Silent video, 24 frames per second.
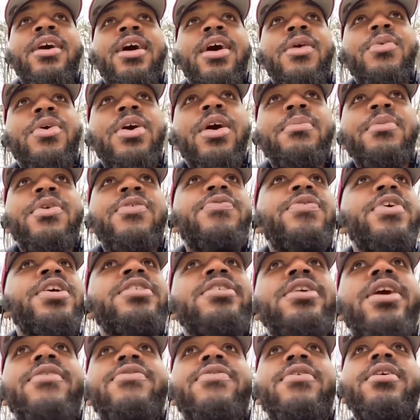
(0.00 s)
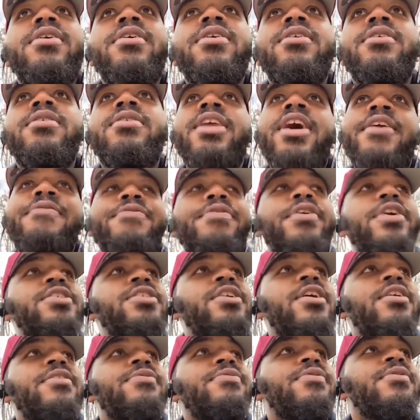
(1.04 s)
I'm coming fresh off of not fresh
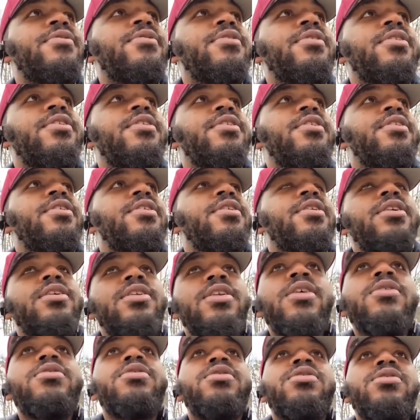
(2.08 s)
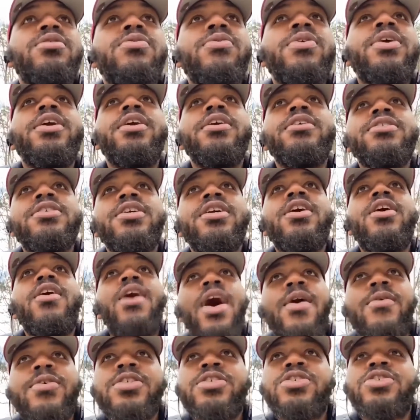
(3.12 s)
off, you know, three years ago
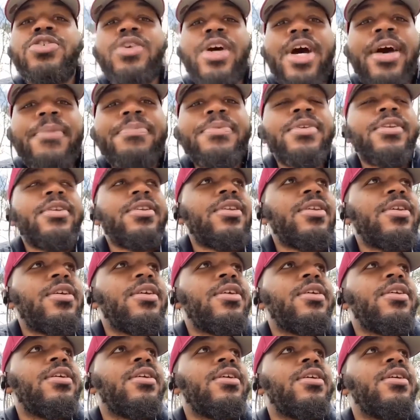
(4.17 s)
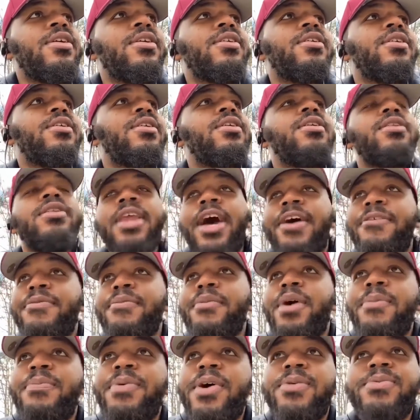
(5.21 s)
I was dropped and not for
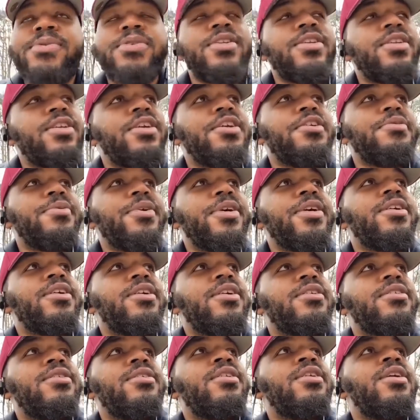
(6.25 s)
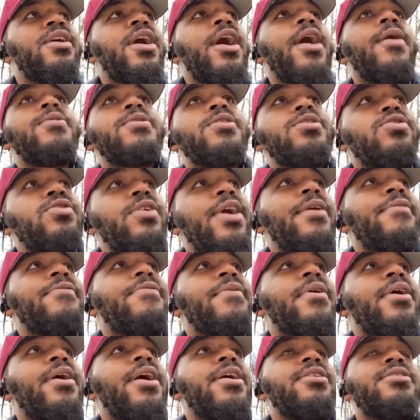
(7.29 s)
my publishing deal, but I was dropped
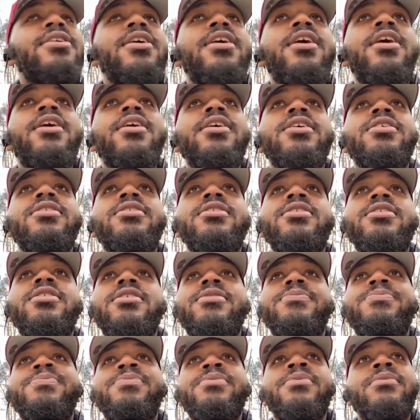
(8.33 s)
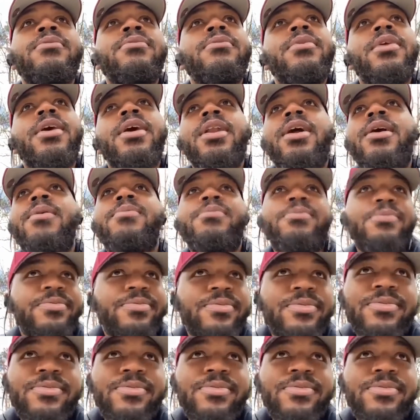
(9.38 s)
as an artist and I'm